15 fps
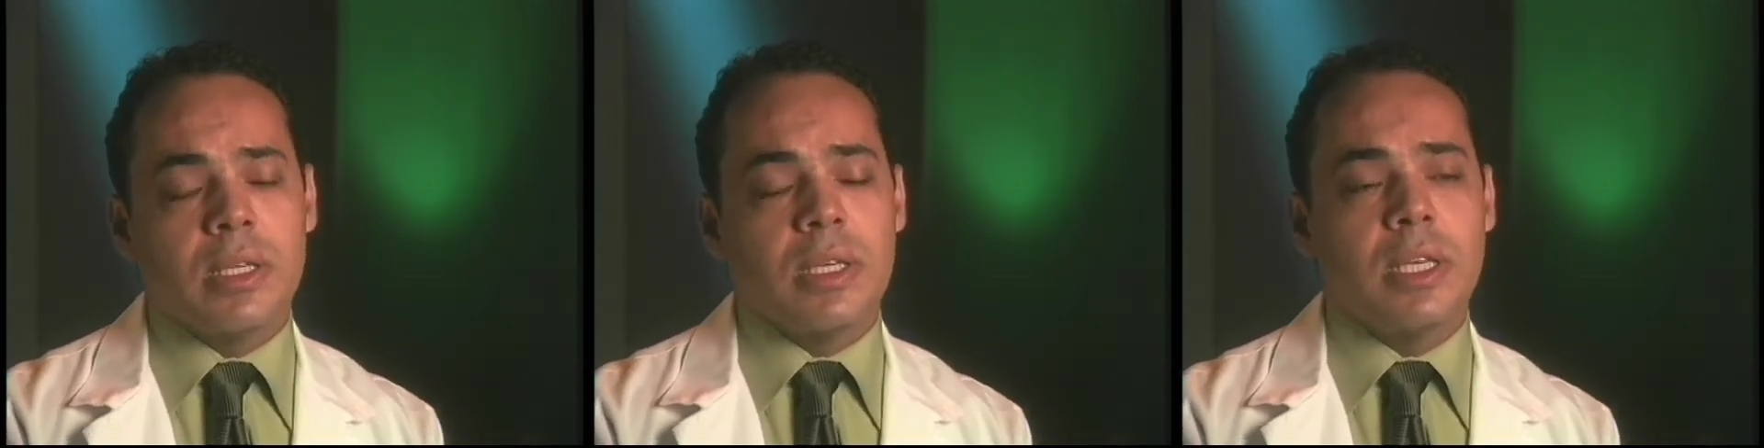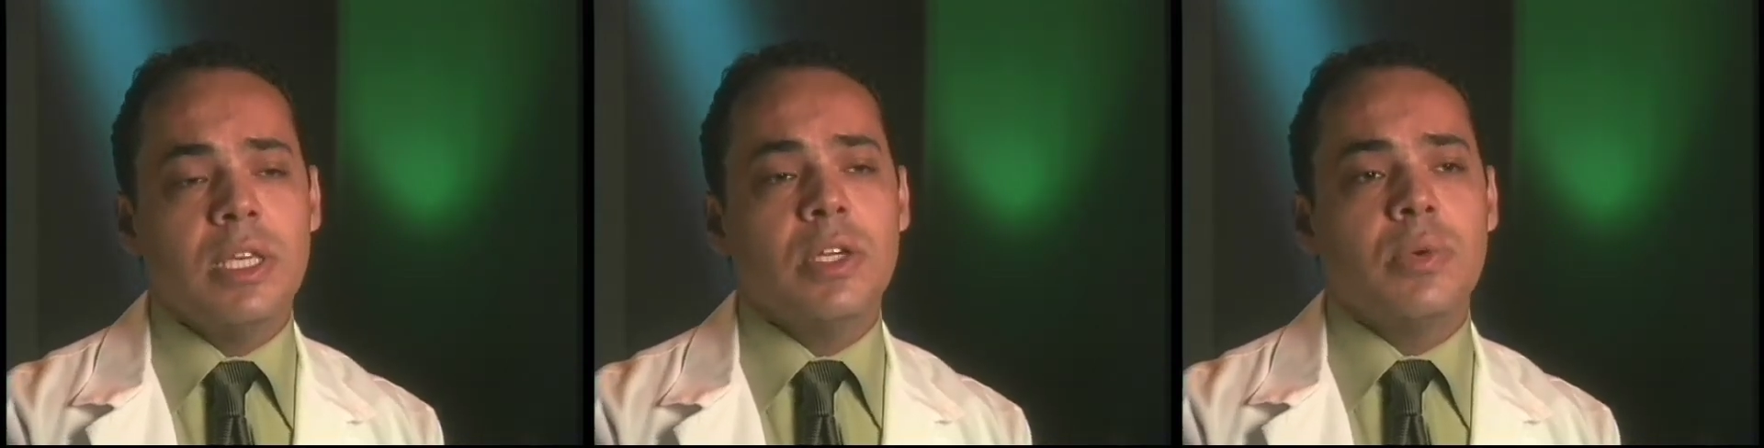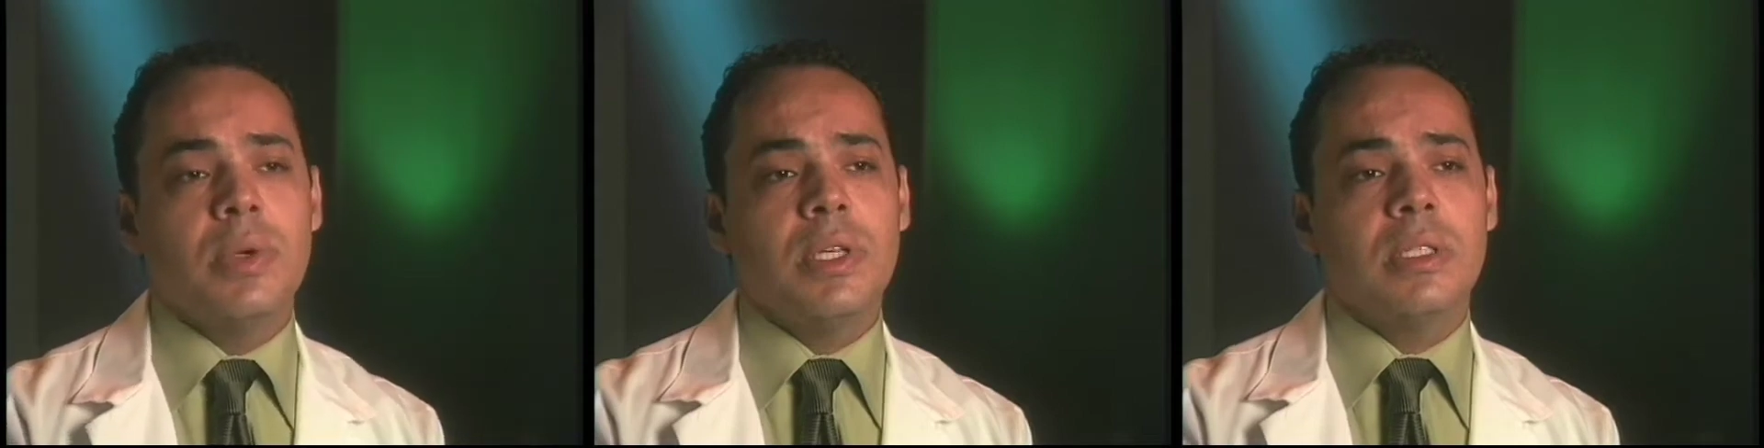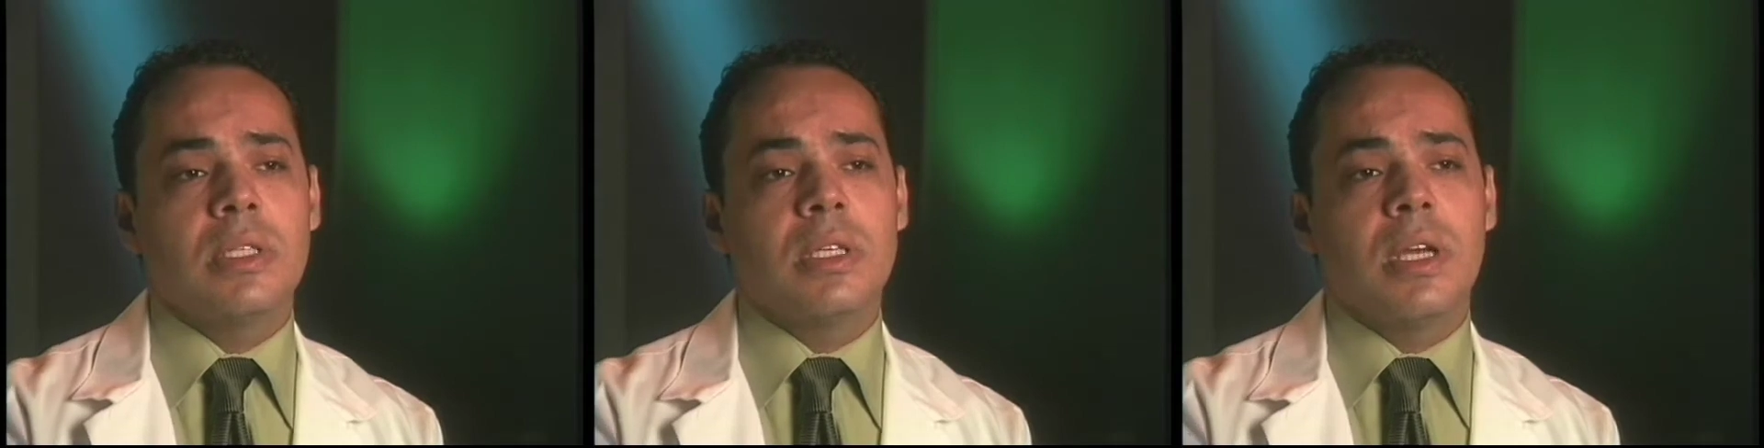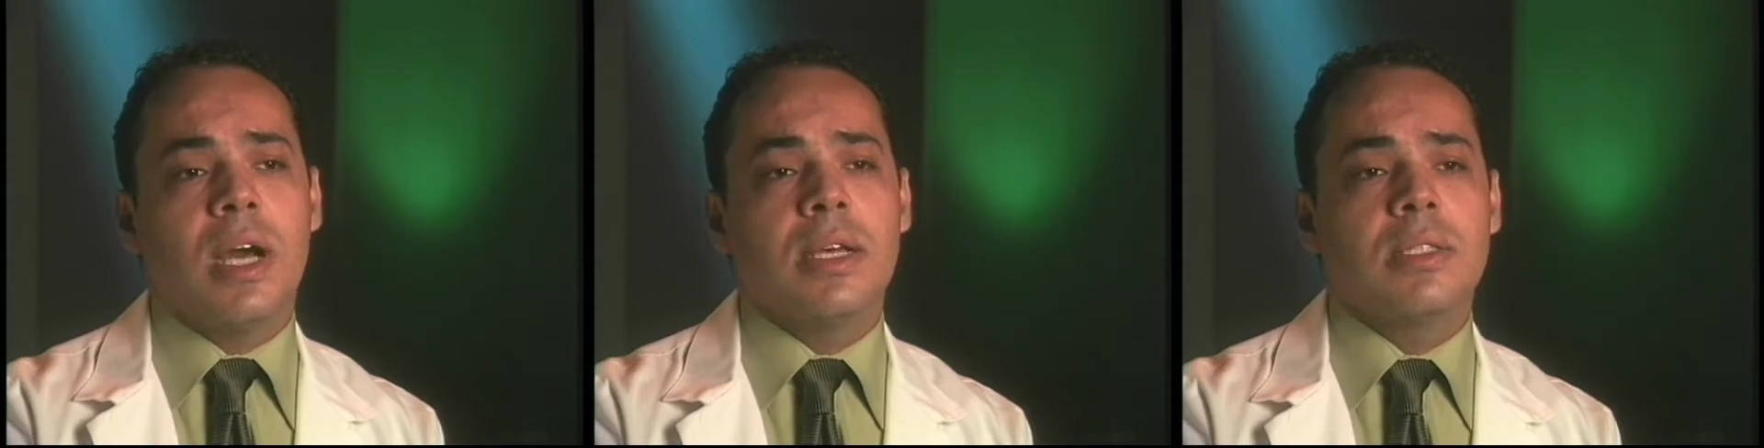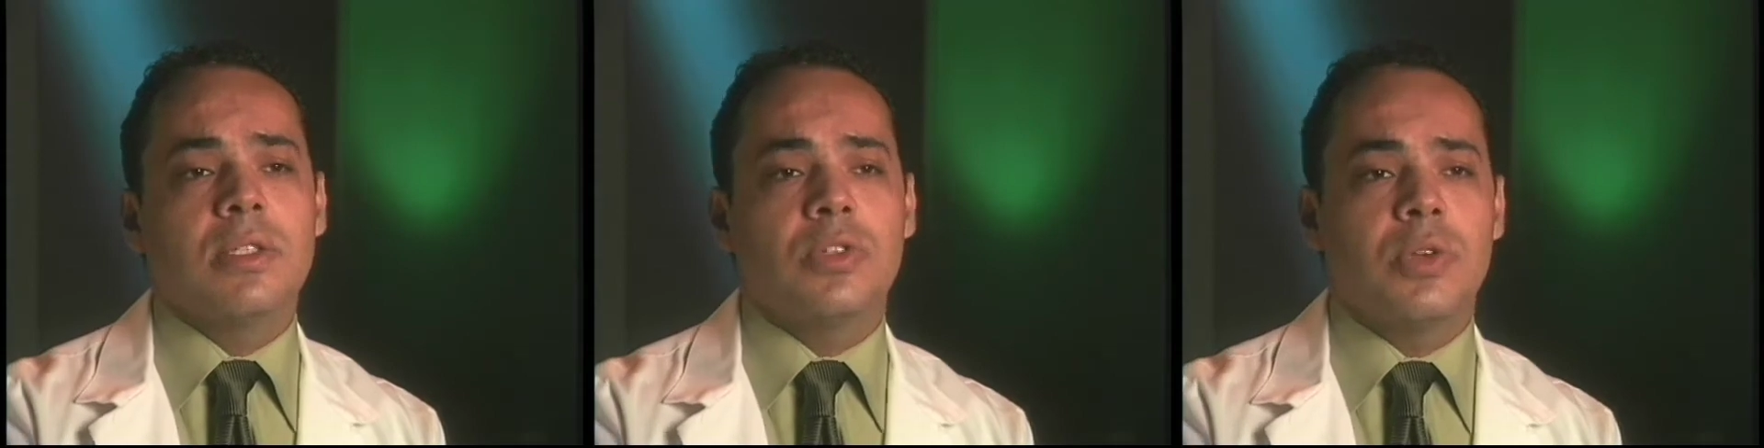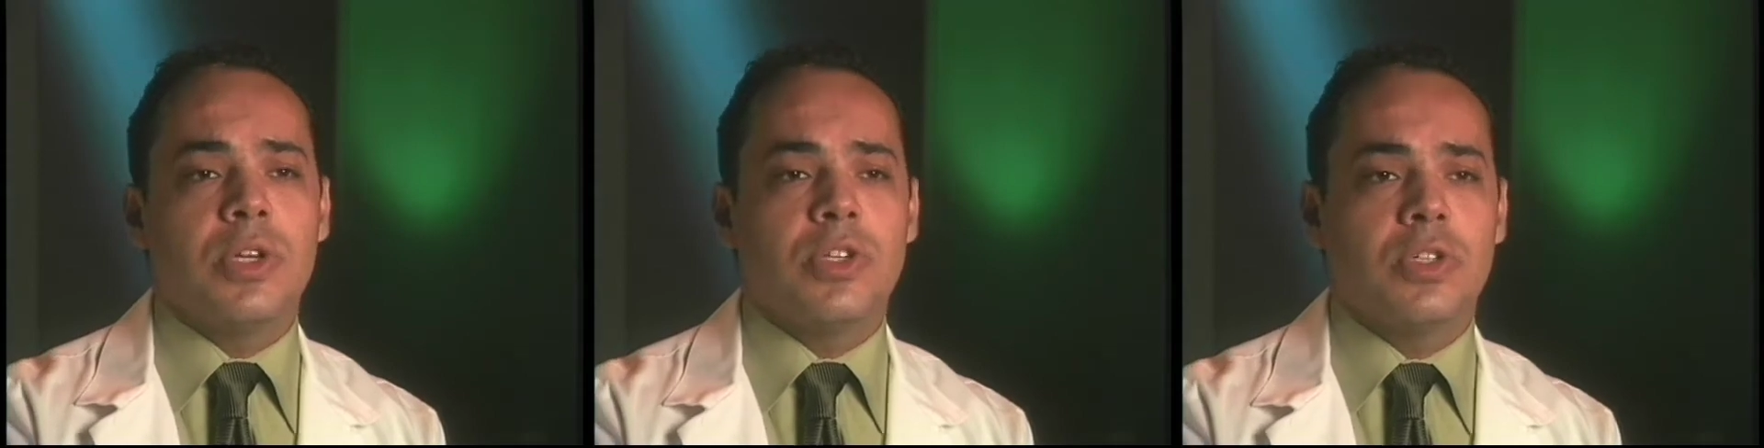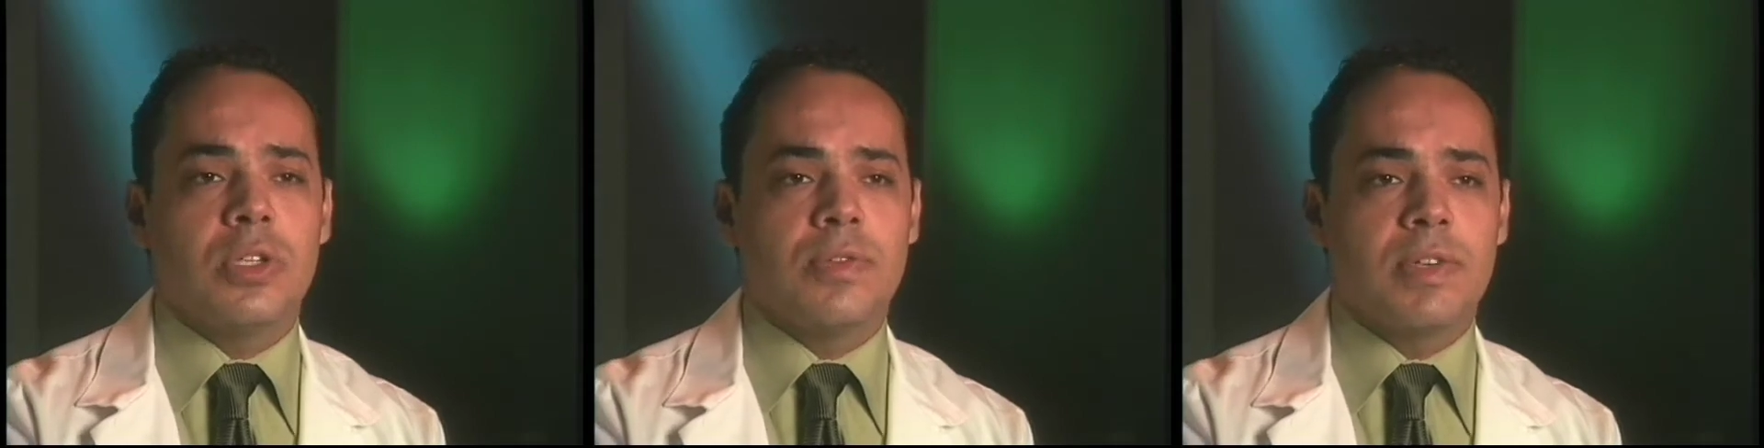increase the
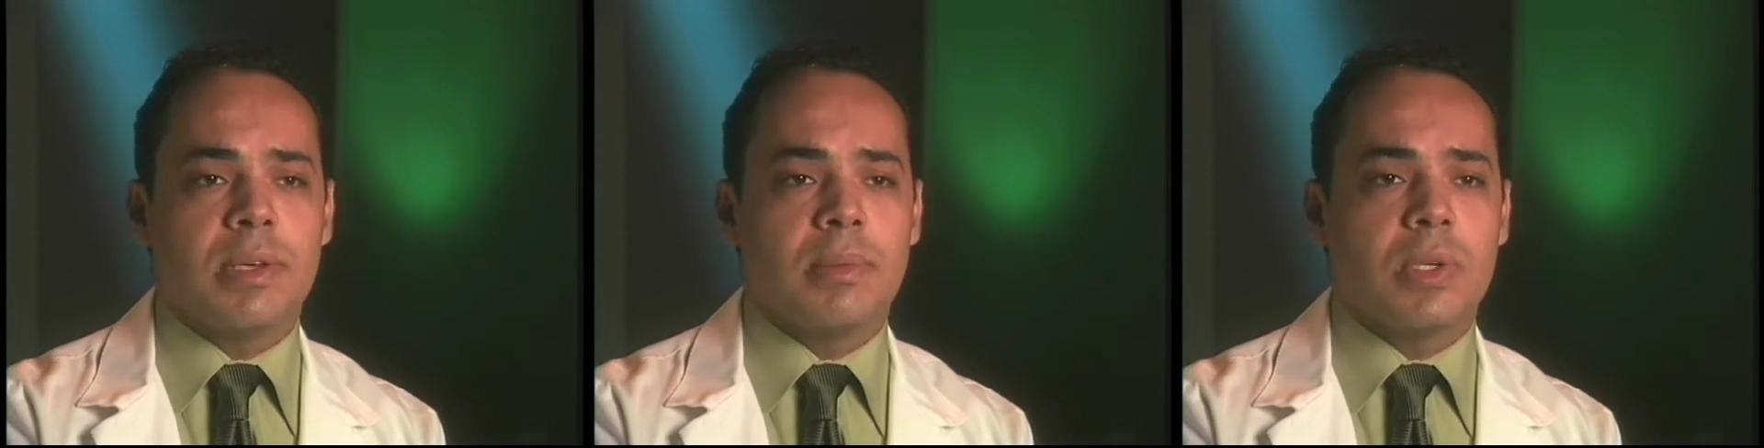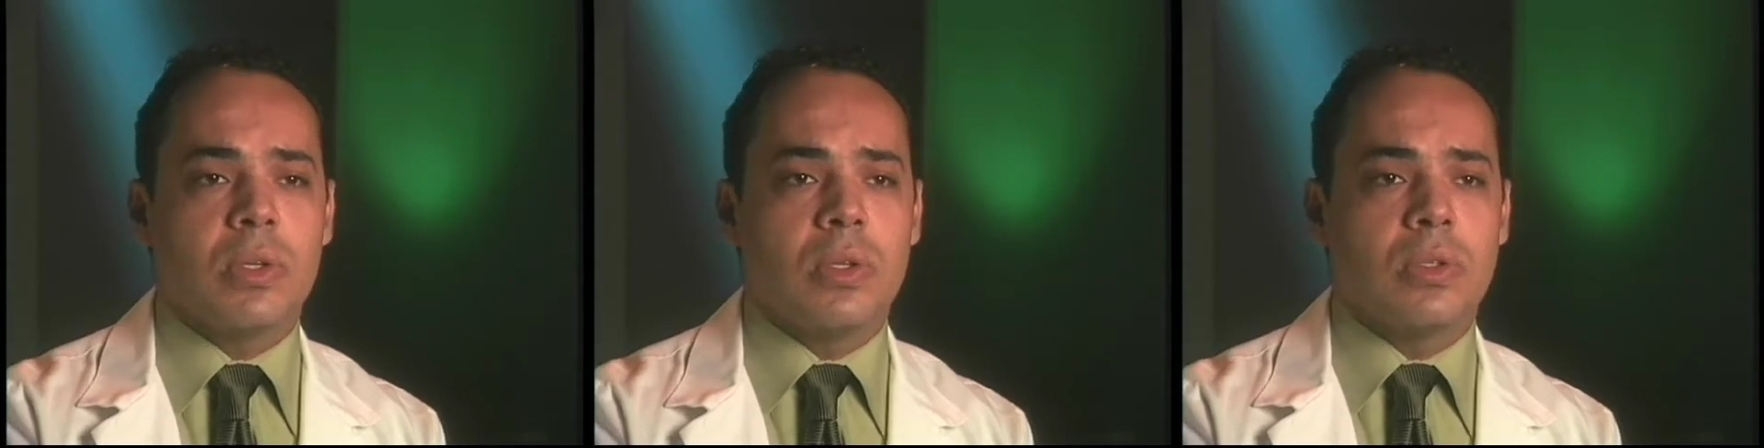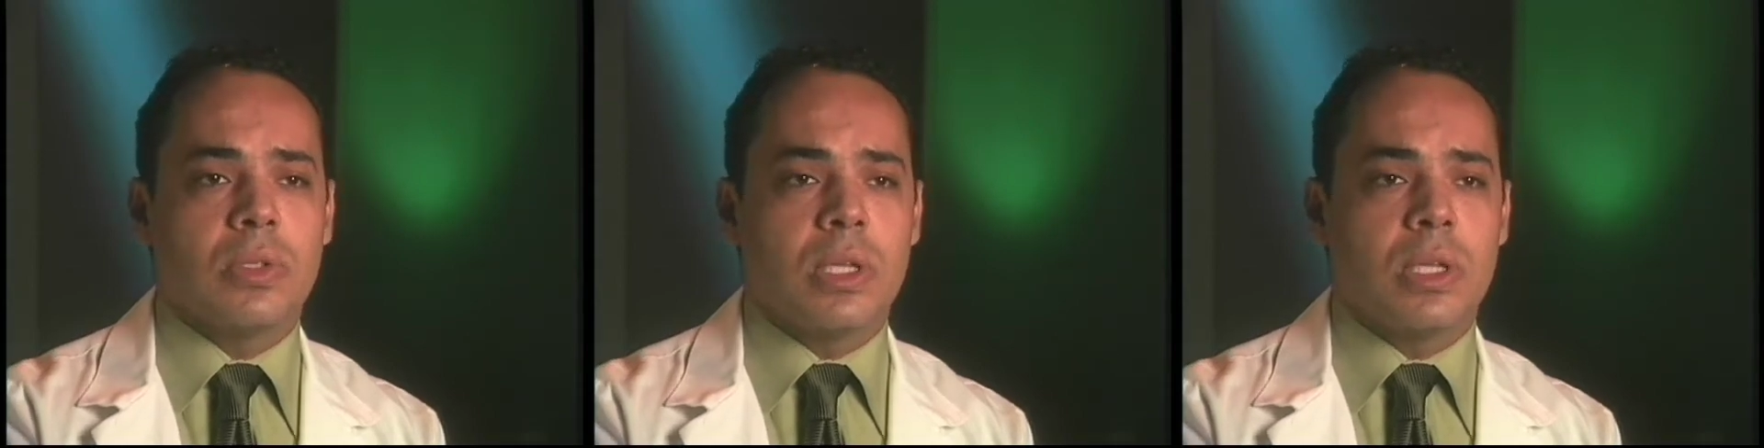concentration of chemicals